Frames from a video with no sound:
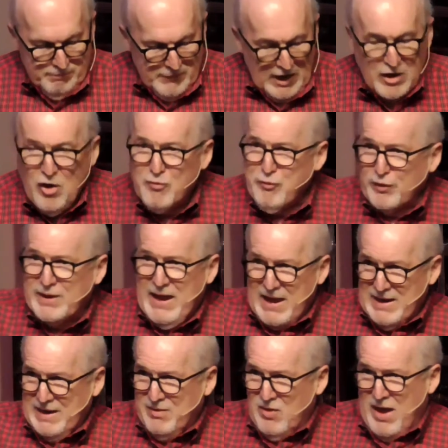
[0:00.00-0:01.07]
And our
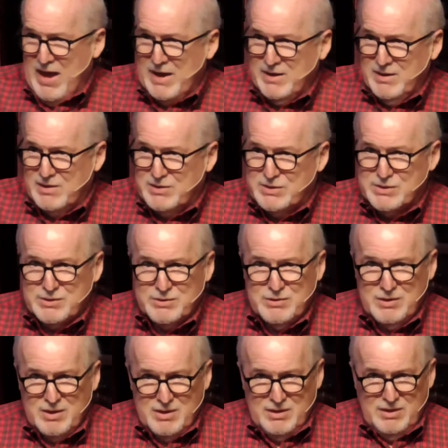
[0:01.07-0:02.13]
forgetting that is
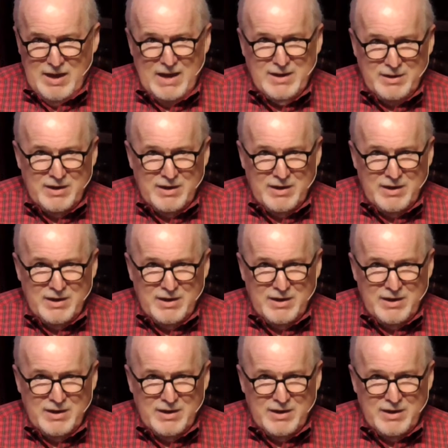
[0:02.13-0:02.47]
yet